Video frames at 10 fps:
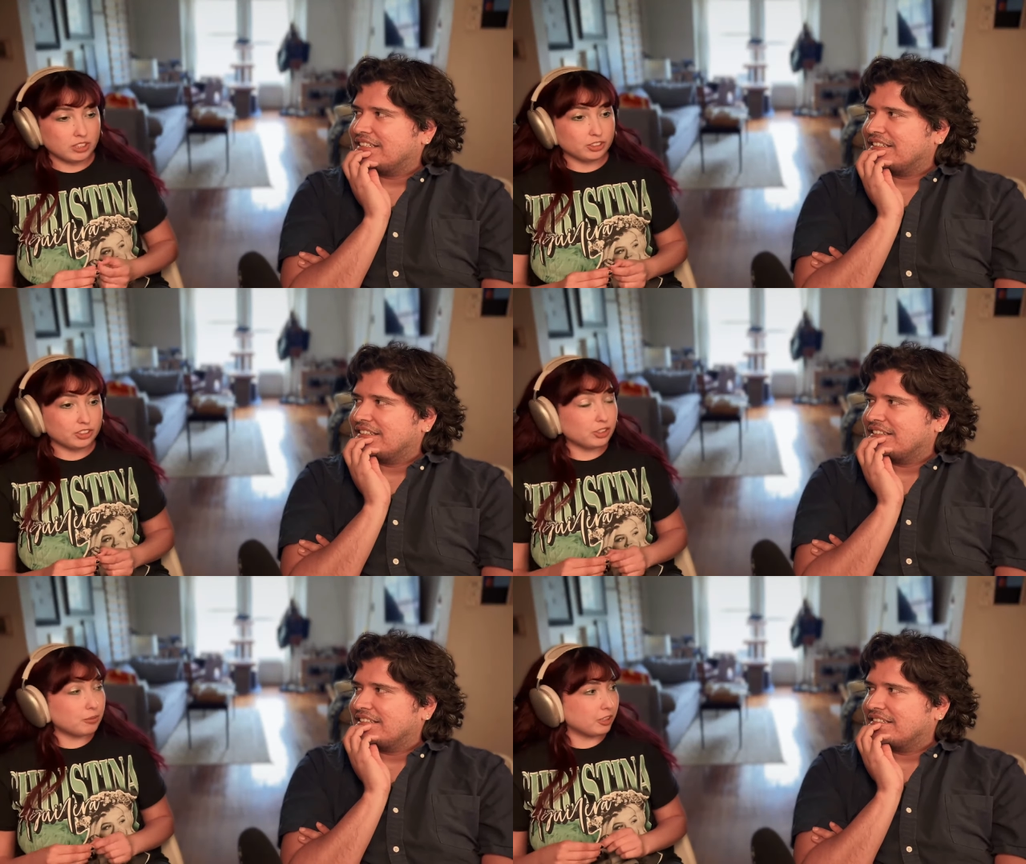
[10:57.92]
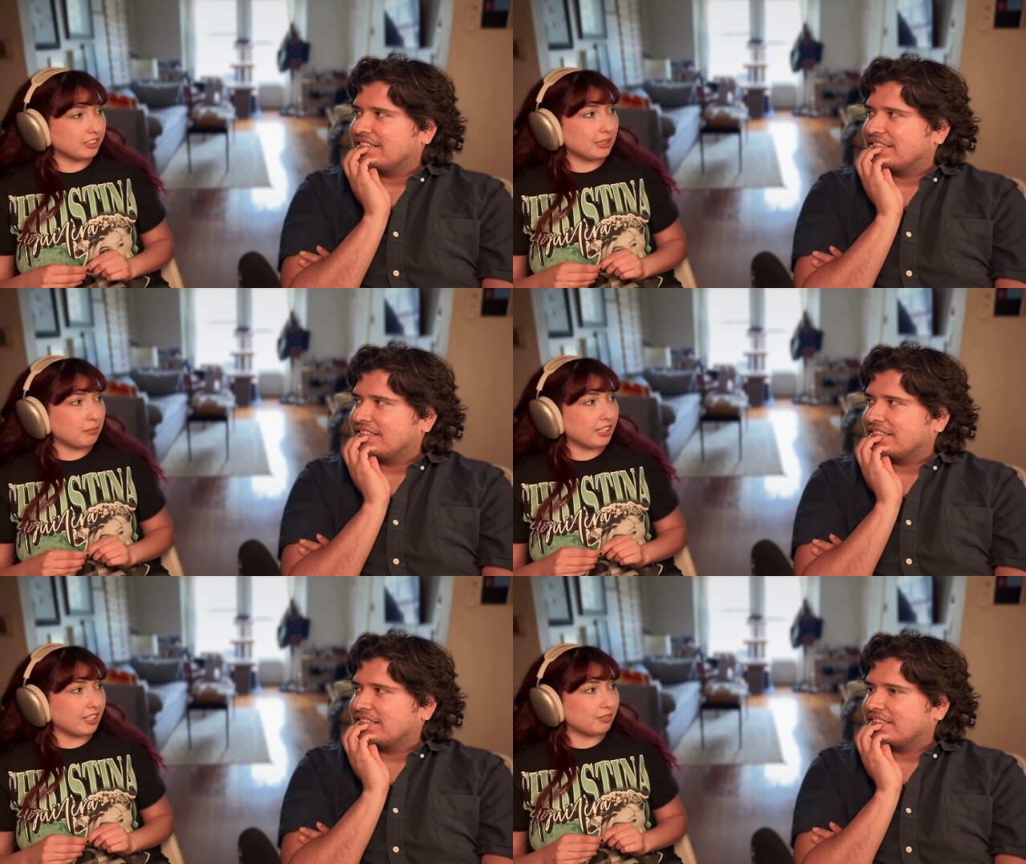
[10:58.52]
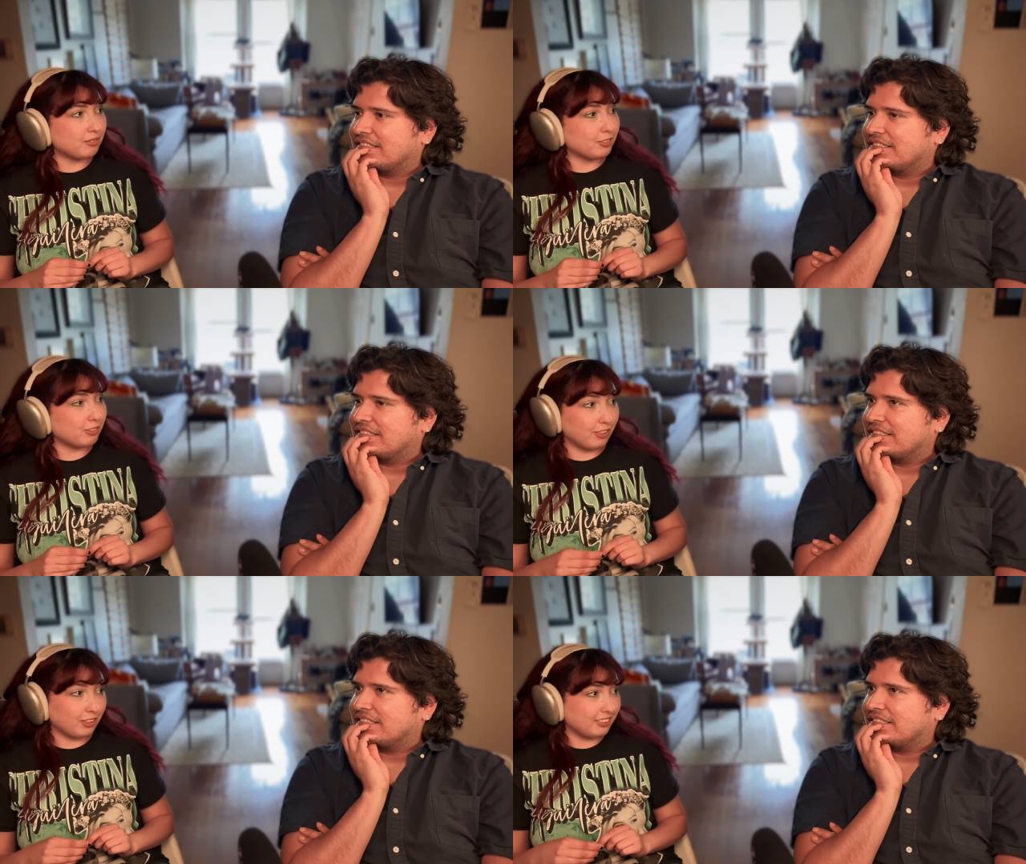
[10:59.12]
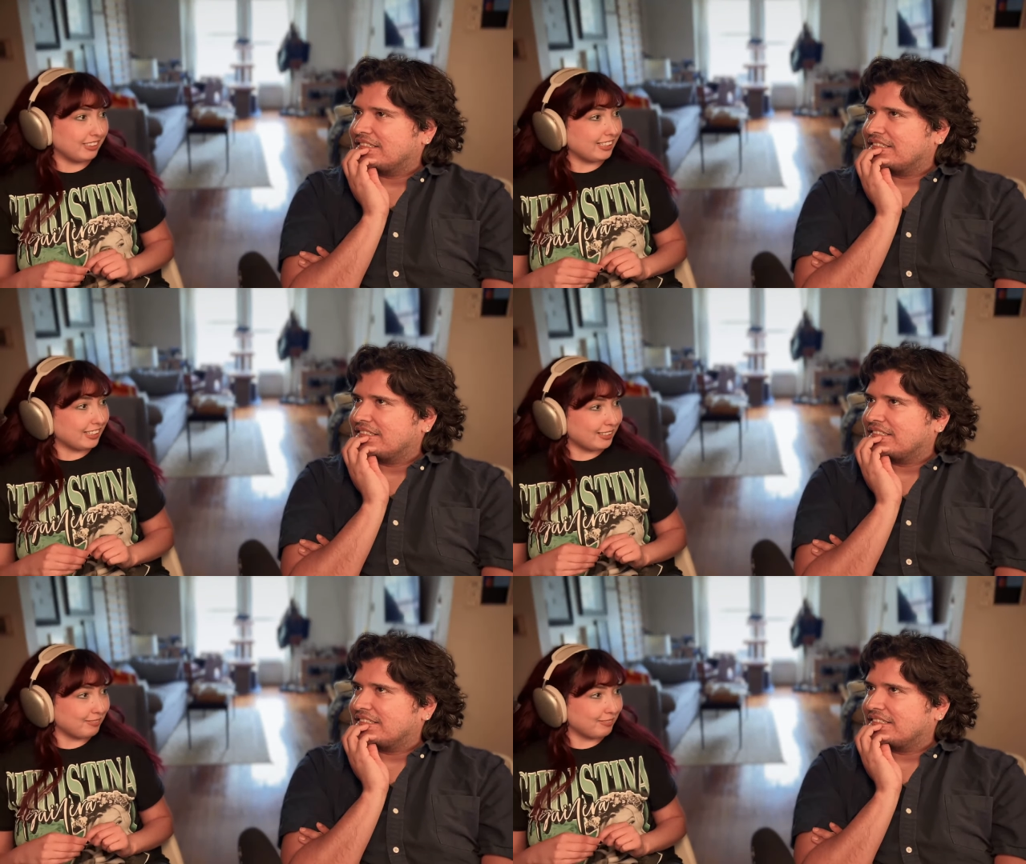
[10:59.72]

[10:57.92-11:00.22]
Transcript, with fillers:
Speaker 1: Should have brought Demi out for fall and like